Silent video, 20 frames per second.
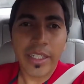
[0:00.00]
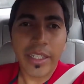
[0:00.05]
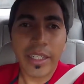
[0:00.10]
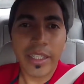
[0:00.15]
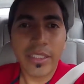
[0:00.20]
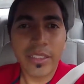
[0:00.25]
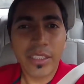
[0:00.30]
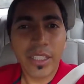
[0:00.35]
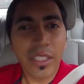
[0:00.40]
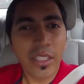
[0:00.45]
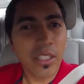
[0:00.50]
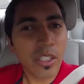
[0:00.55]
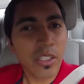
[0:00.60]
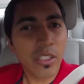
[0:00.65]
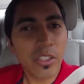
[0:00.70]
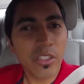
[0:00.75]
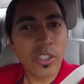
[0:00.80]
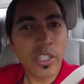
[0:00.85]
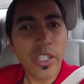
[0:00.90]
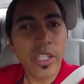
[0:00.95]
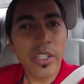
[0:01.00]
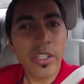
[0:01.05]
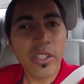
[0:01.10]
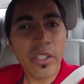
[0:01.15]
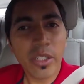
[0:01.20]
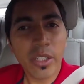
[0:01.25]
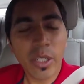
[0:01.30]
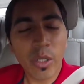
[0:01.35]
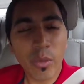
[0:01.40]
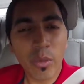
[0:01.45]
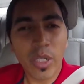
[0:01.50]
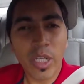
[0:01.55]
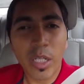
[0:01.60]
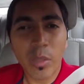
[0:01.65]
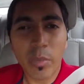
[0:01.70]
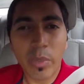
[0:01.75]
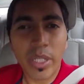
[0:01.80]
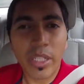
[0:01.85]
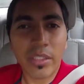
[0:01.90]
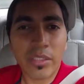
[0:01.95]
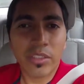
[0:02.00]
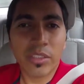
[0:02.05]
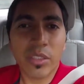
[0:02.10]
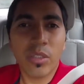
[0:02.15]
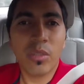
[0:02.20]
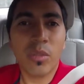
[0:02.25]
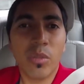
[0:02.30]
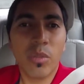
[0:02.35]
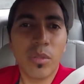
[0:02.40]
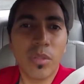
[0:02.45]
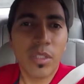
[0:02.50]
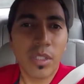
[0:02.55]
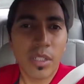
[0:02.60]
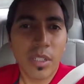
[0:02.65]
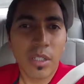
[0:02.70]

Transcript: it's going to continue to go up, and so